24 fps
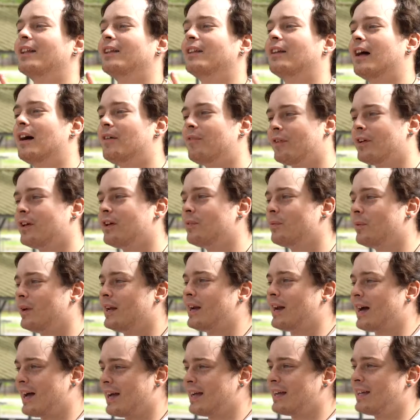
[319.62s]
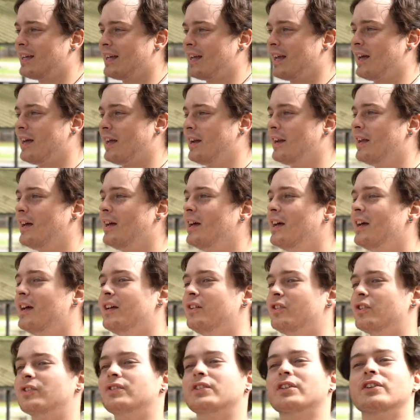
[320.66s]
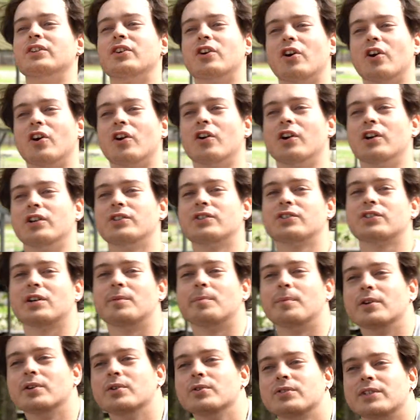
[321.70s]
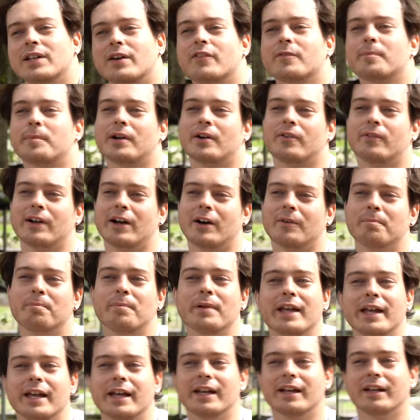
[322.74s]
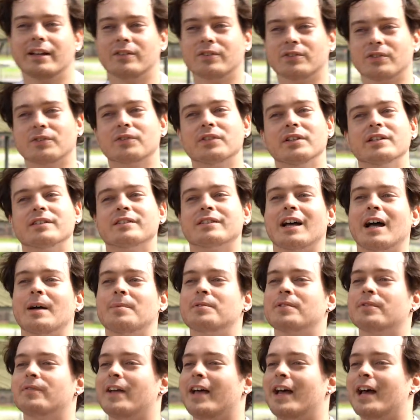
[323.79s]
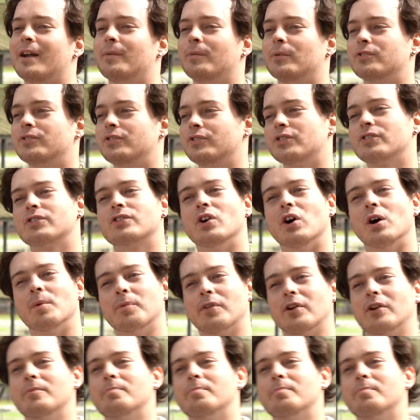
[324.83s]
love it when I can just encourage someone who's never been around pigs or these types of animals to just go up there